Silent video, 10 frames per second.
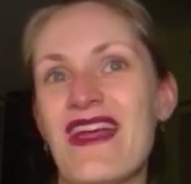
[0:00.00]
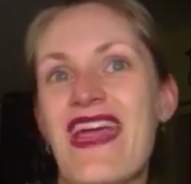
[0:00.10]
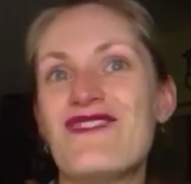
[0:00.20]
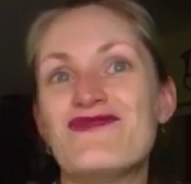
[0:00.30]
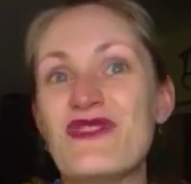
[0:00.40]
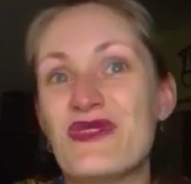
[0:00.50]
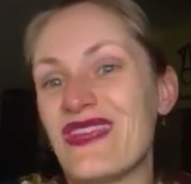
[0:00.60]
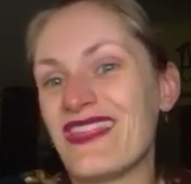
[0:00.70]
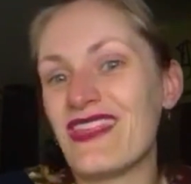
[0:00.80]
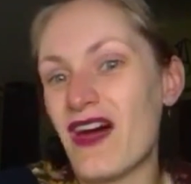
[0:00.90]

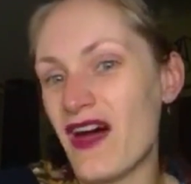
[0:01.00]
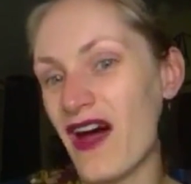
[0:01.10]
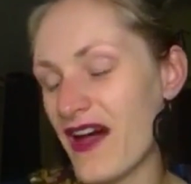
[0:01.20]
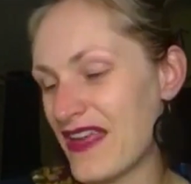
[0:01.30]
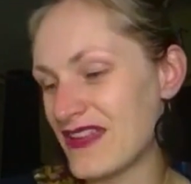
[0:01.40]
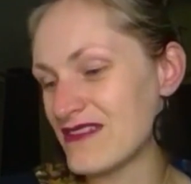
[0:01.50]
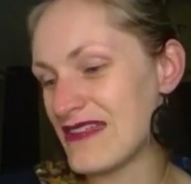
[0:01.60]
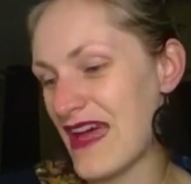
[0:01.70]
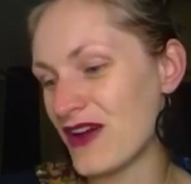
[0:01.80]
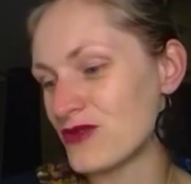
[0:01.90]
everything that I
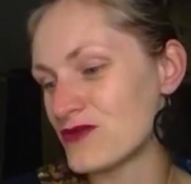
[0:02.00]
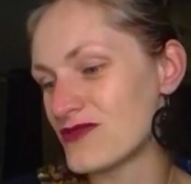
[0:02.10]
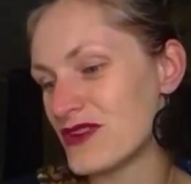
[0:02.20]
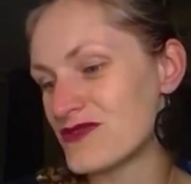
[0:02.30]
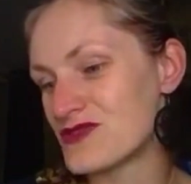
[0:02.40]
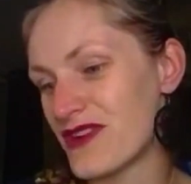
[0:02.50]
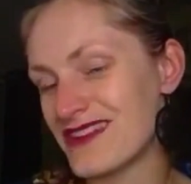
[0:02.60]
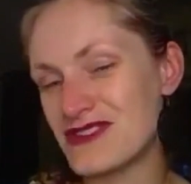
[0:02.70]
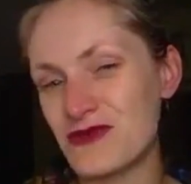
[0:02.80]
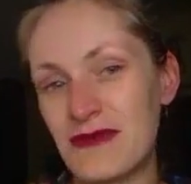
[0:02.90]
now have
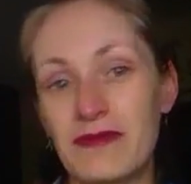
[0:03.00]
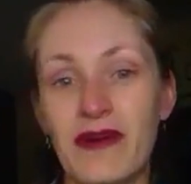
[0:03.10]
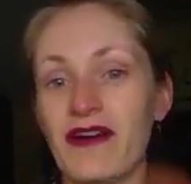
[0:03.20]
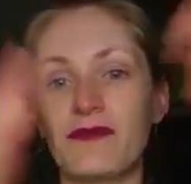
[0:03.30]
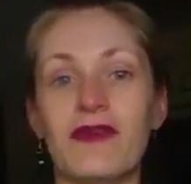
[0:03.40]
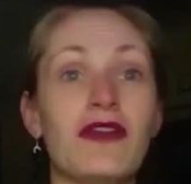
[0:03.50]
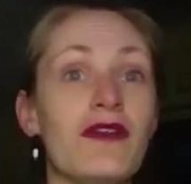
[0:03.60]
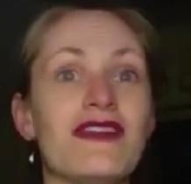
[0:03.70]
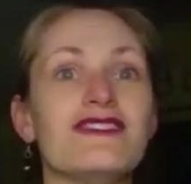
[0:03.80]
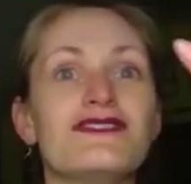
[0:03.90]
trying to impart my
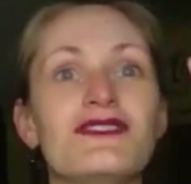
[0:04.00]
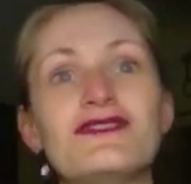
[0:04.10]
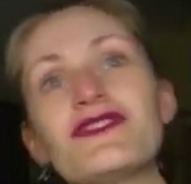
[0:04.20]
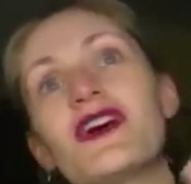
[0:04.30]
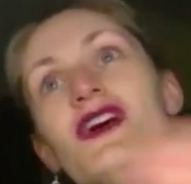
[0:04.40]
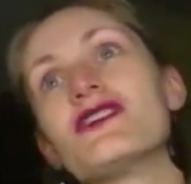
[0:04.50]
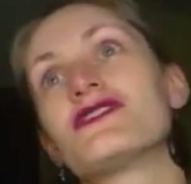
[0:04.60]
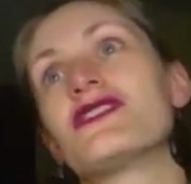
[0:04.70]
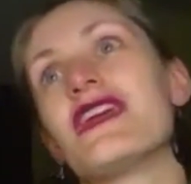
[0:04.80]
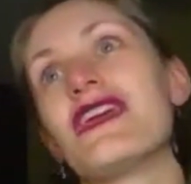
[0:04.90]
knowledge of,
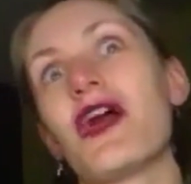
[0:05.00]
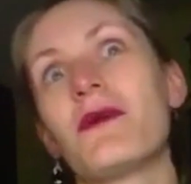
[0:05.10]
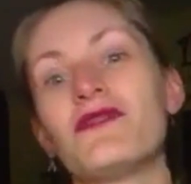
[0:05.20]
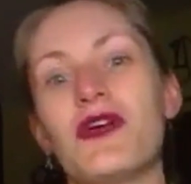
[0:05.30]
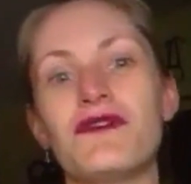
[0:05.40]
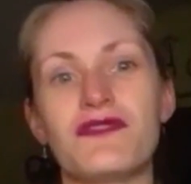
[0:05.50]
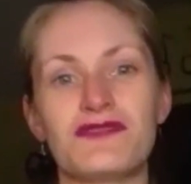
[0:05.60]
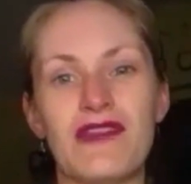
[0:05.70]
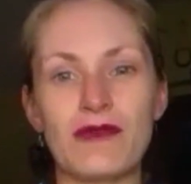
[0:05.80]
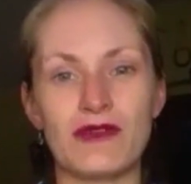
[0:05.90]
so that it comes over as
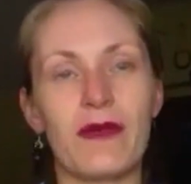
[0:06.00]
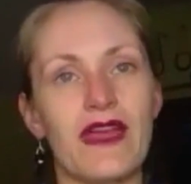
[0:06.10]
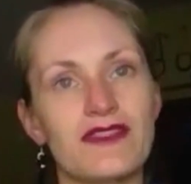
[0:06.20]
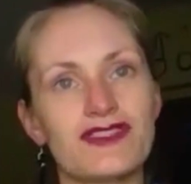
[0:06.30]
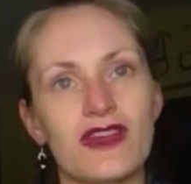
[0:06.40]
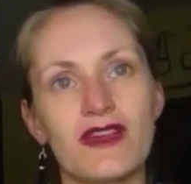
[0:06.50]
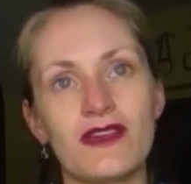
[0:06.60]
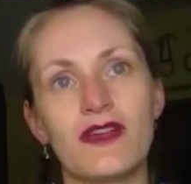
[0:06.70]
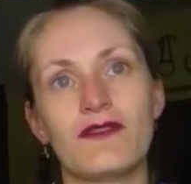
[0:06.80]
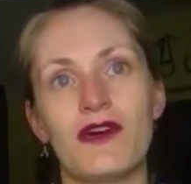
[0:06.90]
a rounder picture
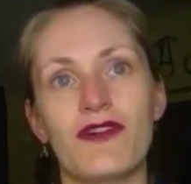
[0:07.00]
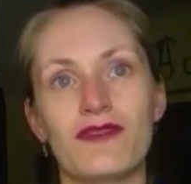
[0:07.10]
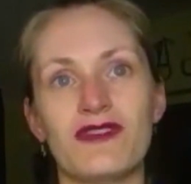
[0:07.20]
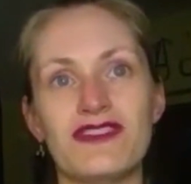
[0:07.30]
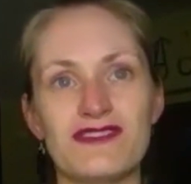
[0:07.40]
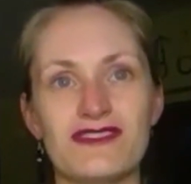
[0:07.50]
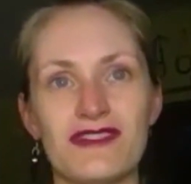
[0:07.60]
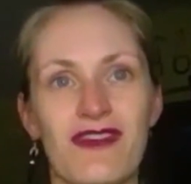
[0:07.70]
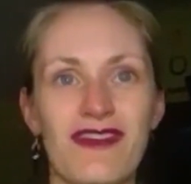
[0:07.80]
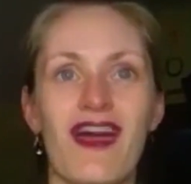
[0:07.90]
rather than me just
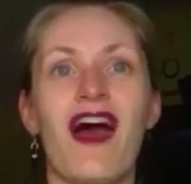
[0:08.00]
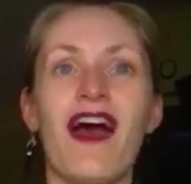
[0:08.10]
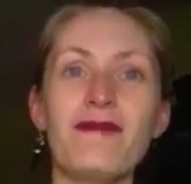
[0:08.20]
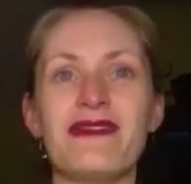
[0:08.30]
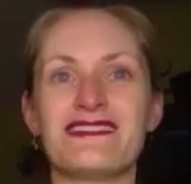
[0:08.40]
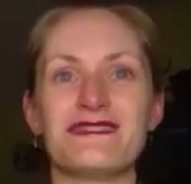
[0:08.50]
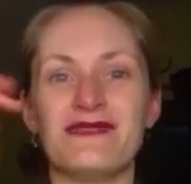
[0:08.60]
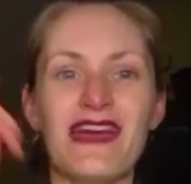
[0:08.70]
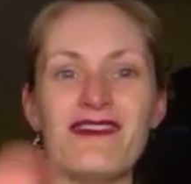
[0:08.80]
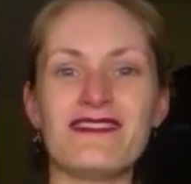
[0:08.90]
going, I picked some
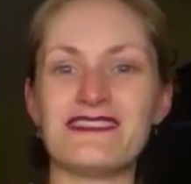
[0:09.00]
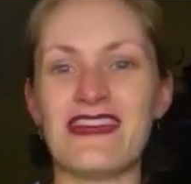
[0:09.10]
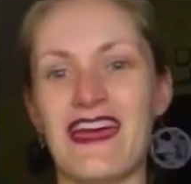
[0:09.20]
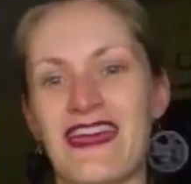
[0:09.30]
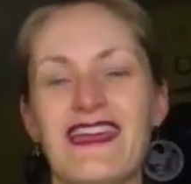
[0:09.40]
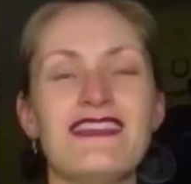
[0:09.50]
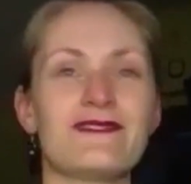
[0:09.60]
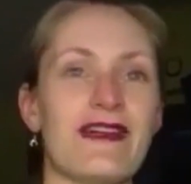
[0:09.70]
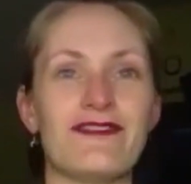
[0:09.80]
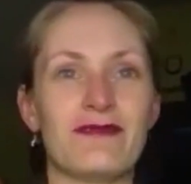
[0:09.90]
yarrow today, it's
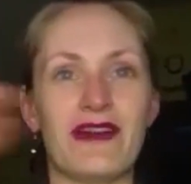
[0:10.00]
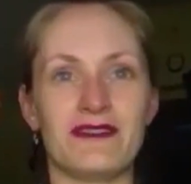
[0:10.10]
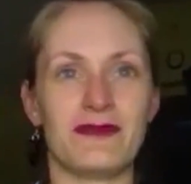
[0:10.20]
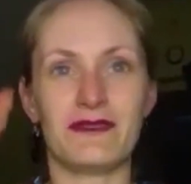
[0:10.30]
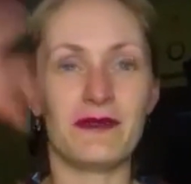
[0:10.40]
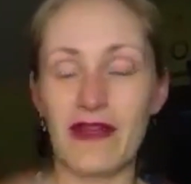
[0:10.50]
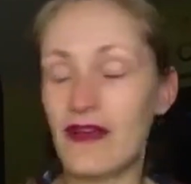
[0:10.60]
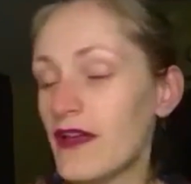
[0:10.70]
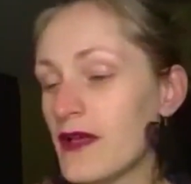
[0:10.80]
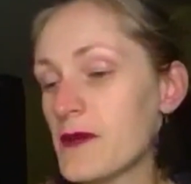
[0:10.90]
great for blah blah blah,
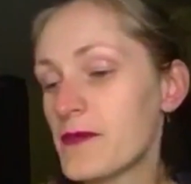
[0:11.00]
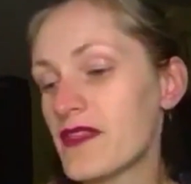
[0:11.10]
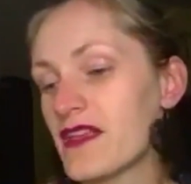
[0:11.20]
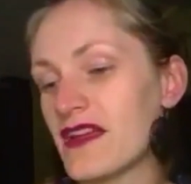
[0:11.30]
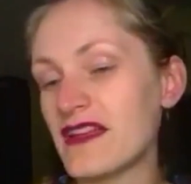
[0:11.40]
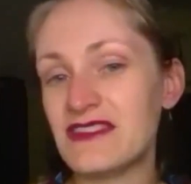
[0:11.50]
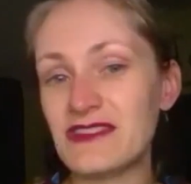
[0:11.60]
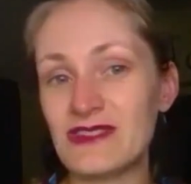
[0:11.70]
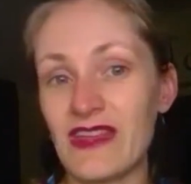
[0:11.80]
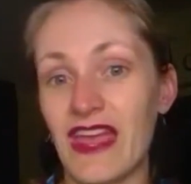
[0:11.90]
and you're
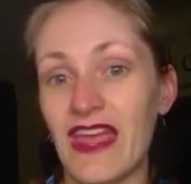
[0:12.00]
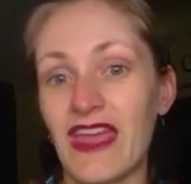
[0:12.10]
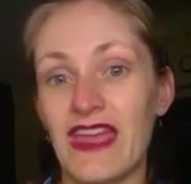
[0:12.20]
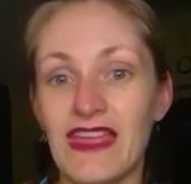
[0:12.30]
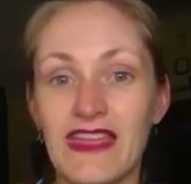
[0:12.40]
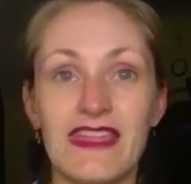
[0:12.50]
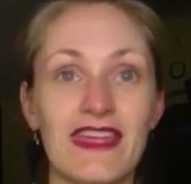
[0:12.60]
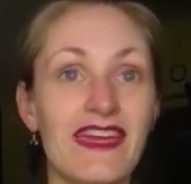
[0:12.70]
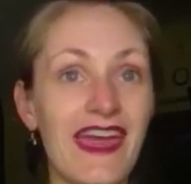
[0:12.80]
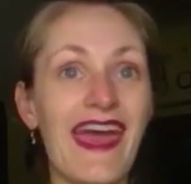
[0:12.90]
just like,
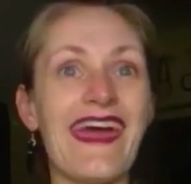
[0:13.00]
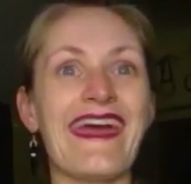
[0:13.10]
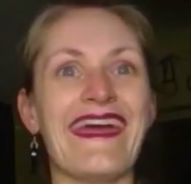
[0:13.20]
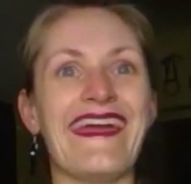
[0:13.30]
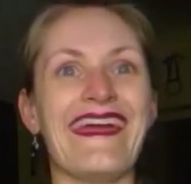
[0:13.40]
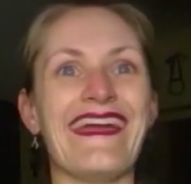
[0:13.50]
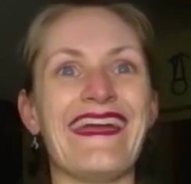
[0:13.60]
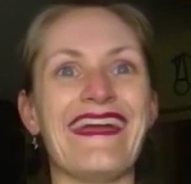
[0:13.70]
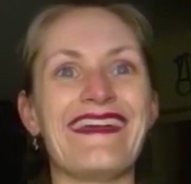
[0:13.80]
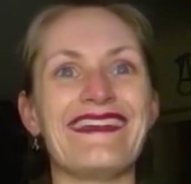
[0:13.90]

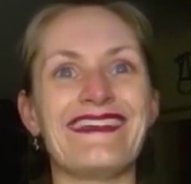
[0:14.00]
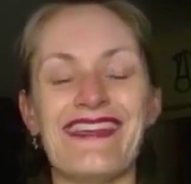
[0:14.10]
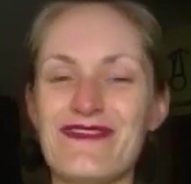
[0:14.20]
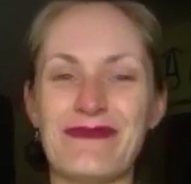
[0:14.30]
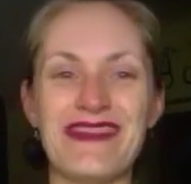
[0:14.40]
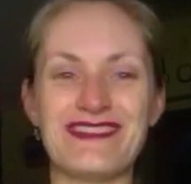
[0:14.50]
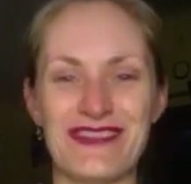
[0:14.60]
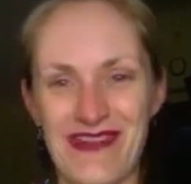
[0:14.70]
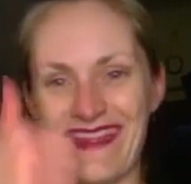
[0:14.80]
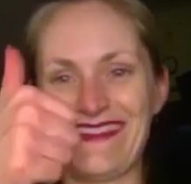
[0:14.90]
okay, information,
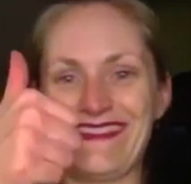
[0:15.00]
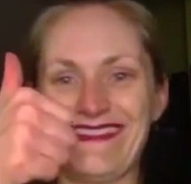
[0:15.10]
great.